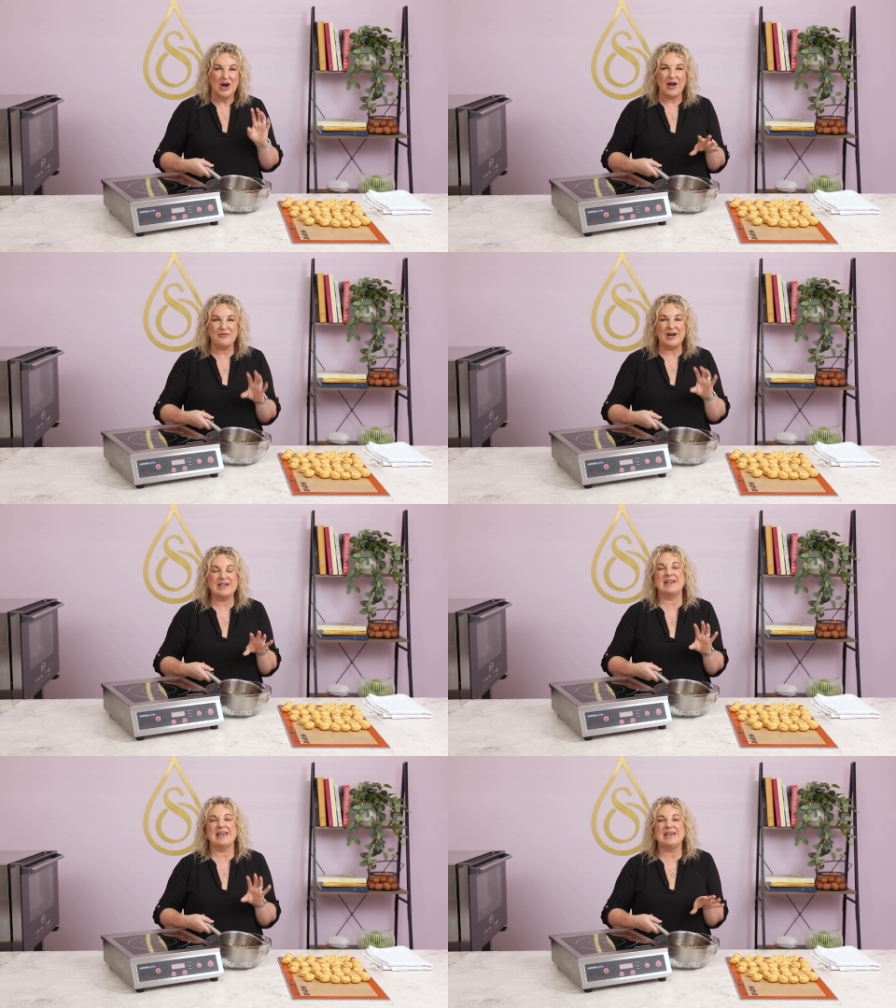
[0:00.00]
I
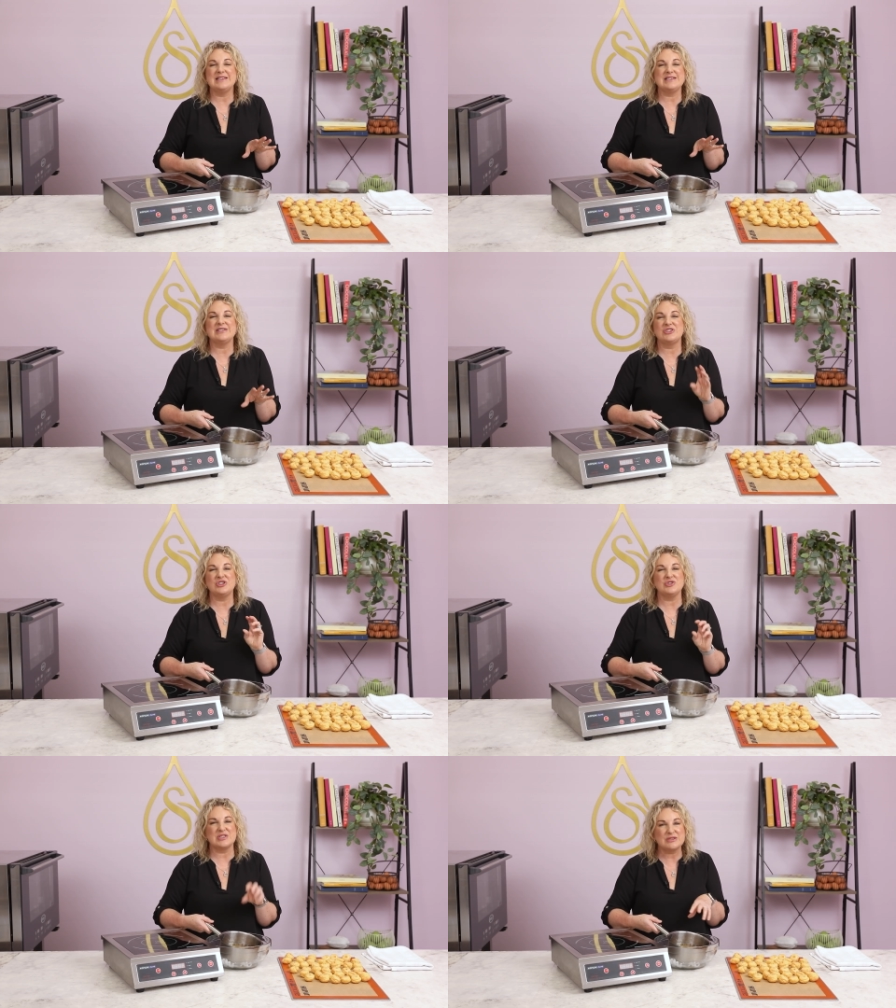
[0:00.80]
find it easier to
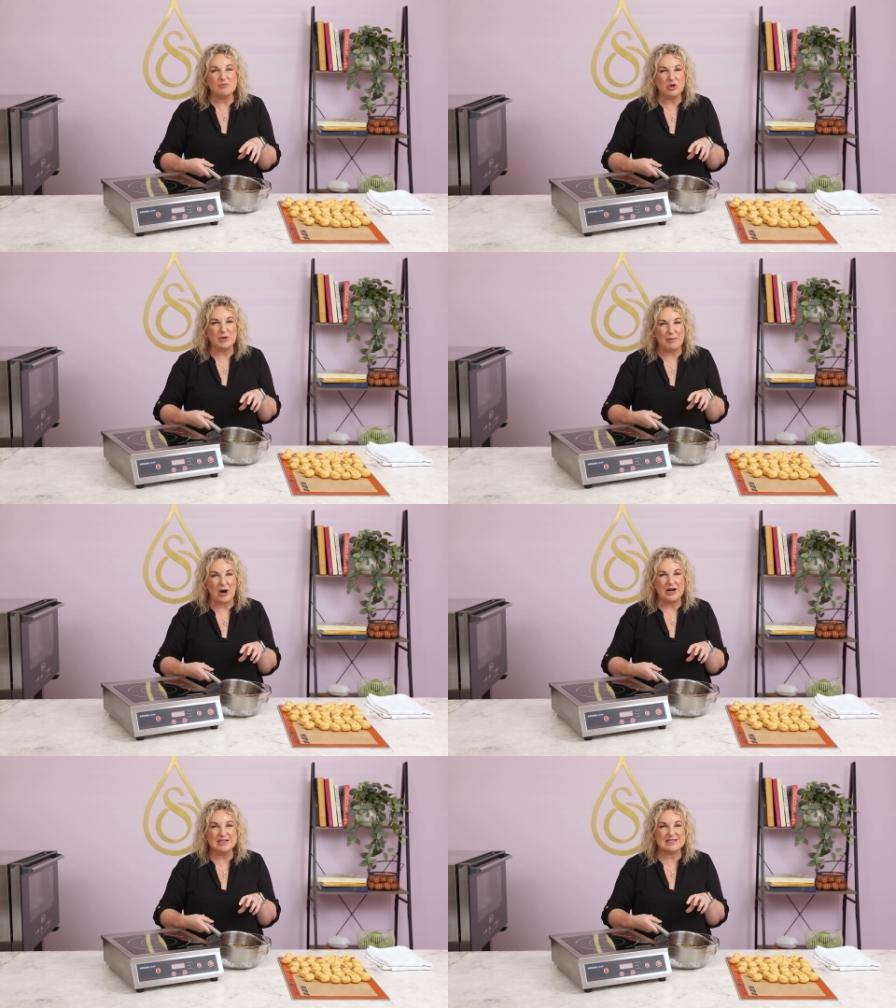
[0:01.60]
use smaller
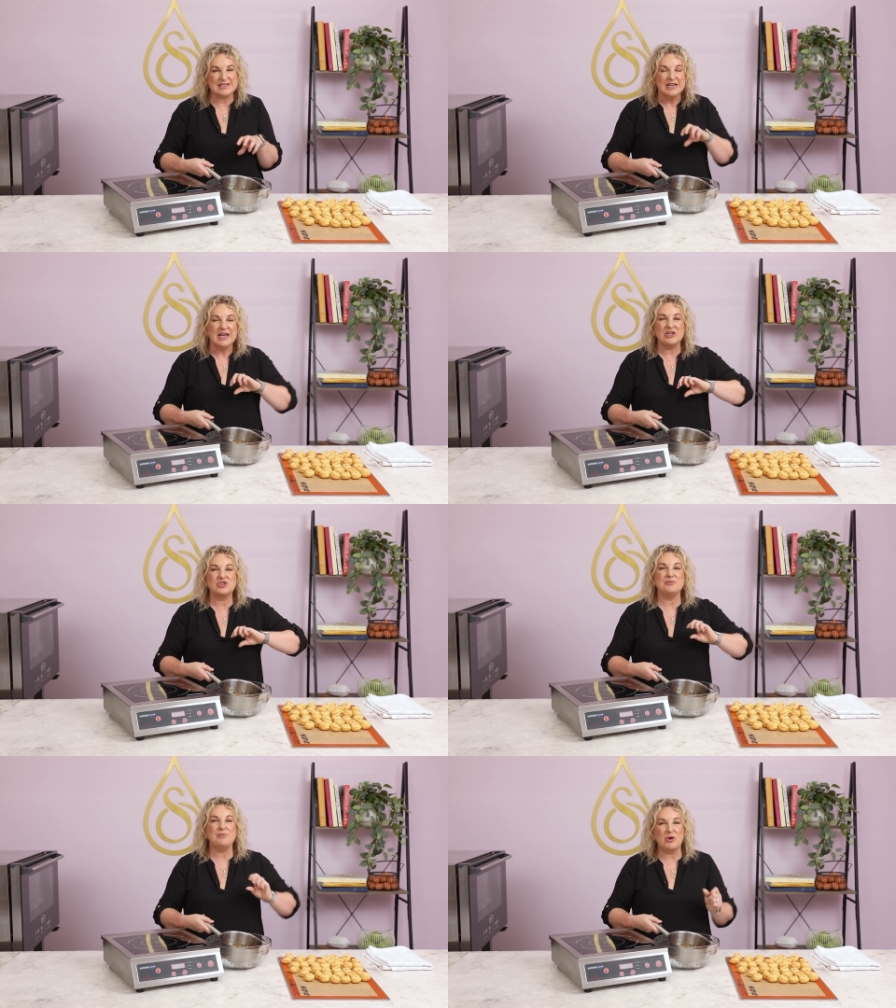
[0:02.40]
pots and
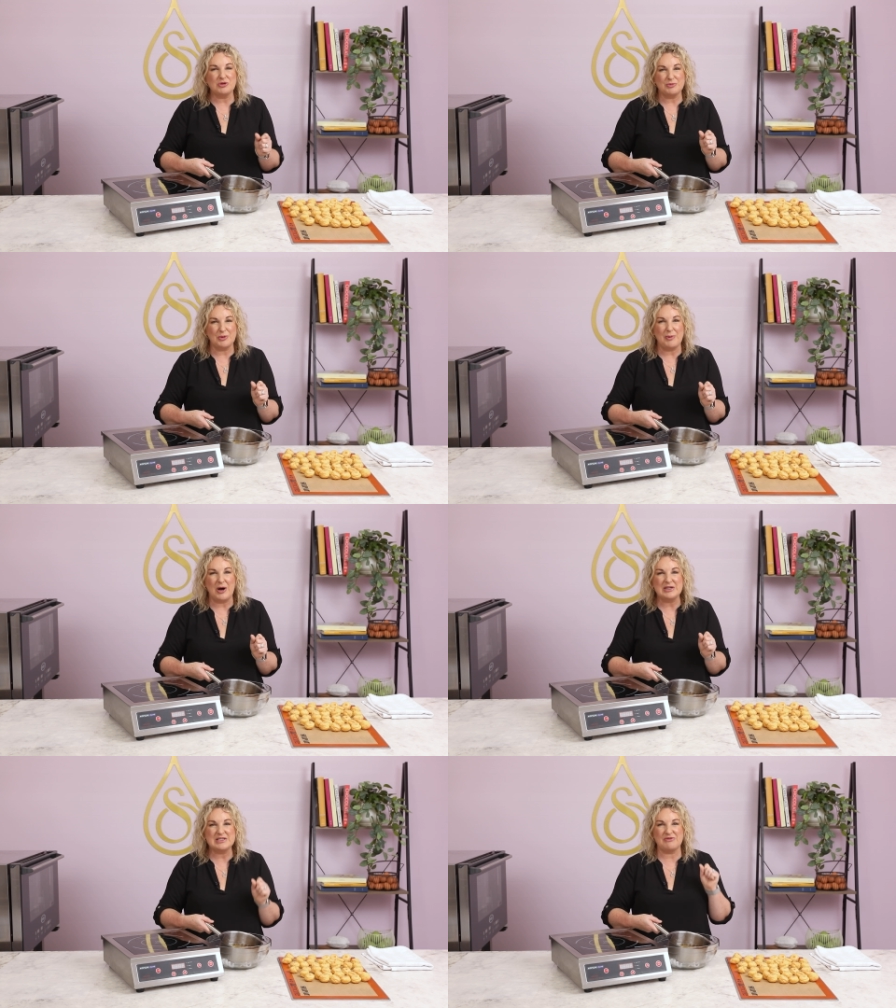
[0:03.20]
do multiple
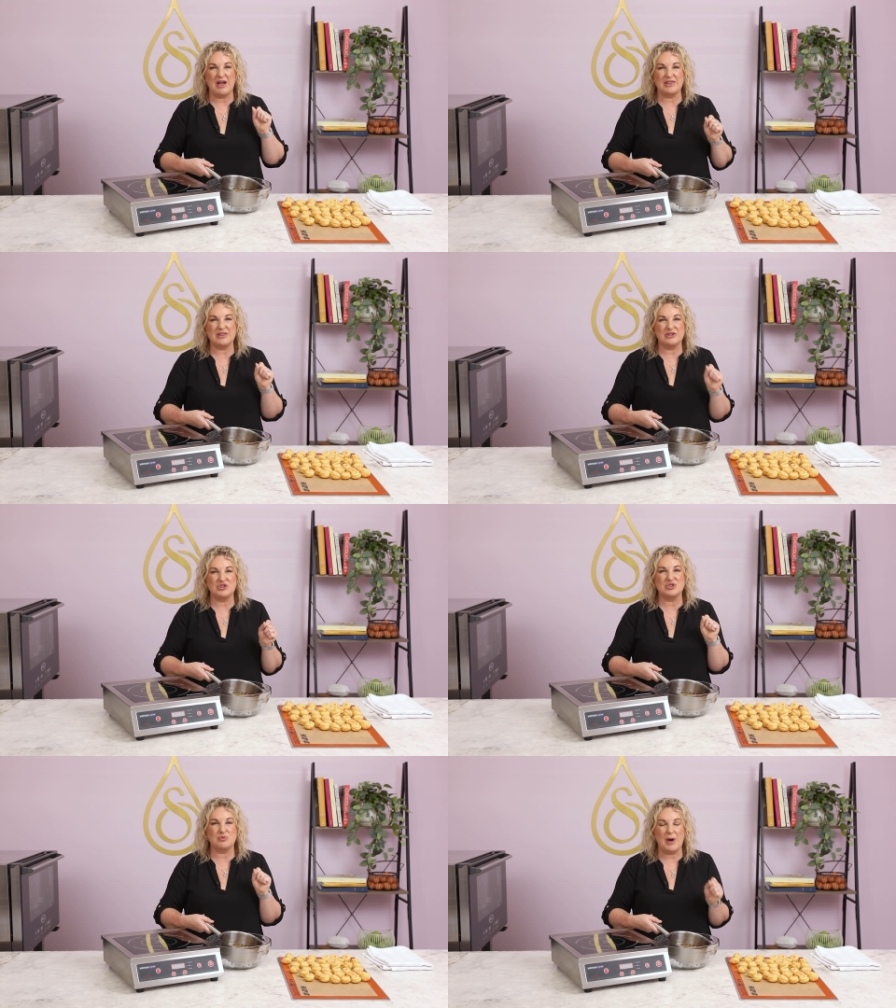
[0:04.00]
pots rather than
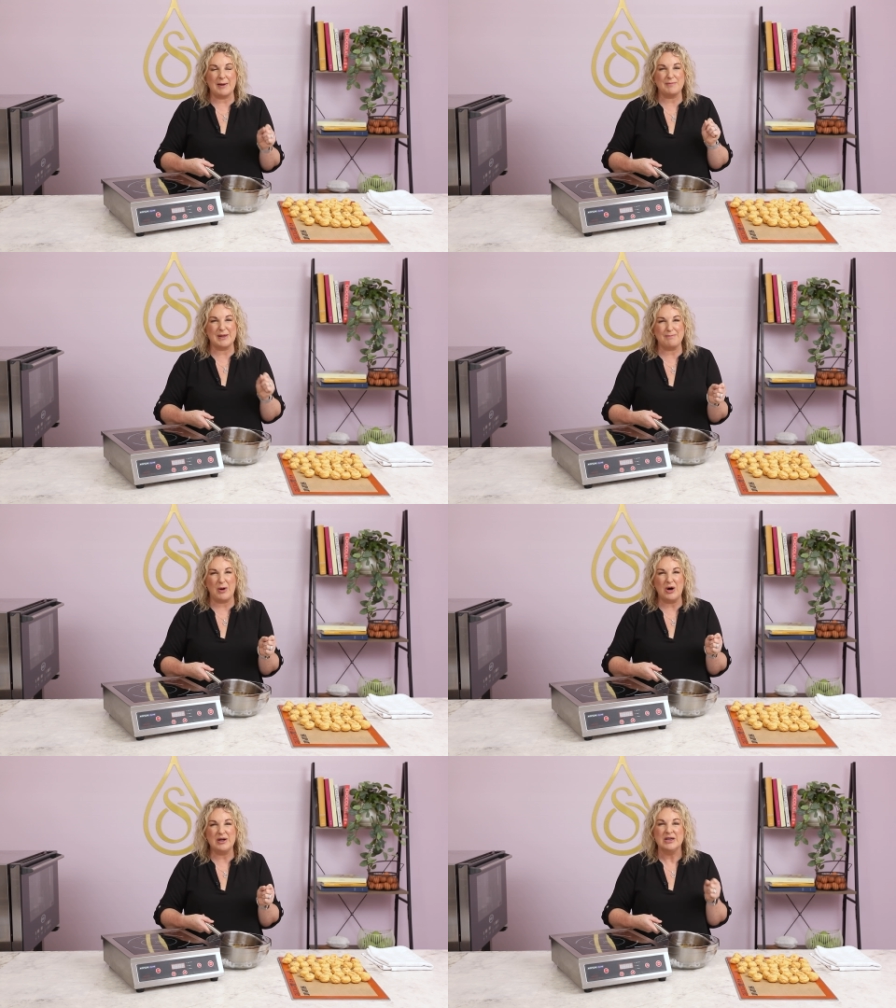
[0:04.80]
use one big
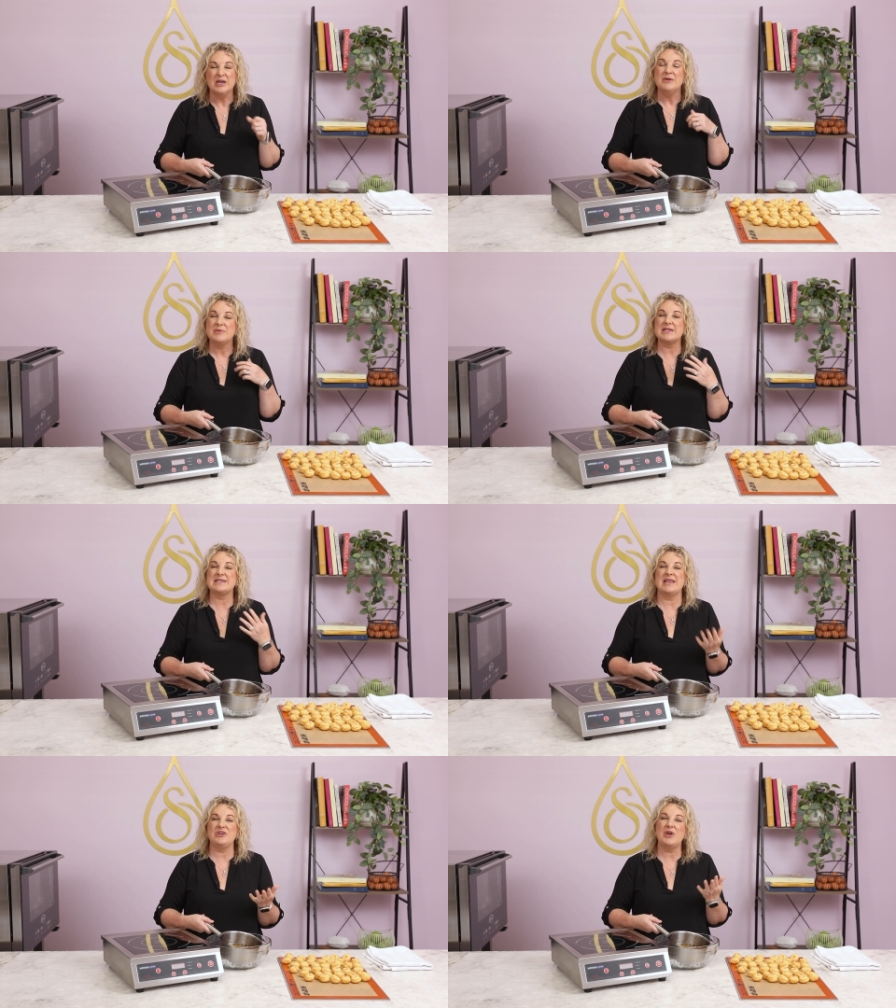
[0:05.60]
pot,
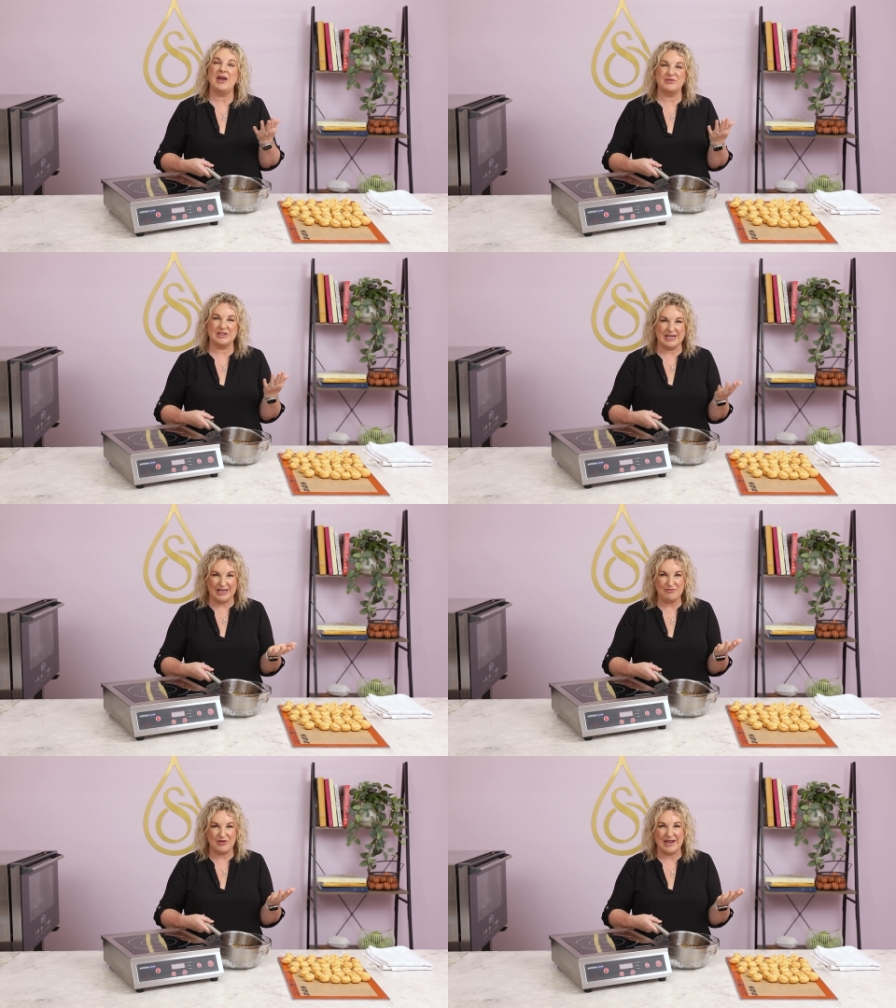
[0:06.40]
because then you have to
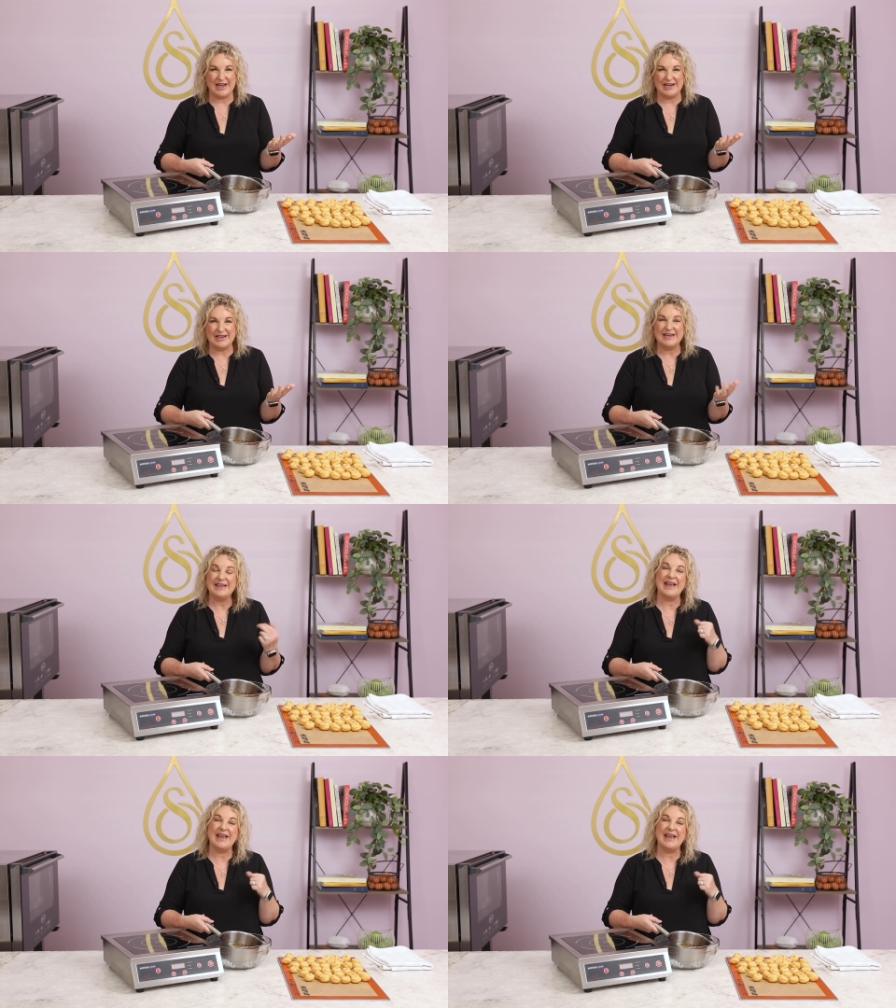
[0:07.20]
keep reheating it.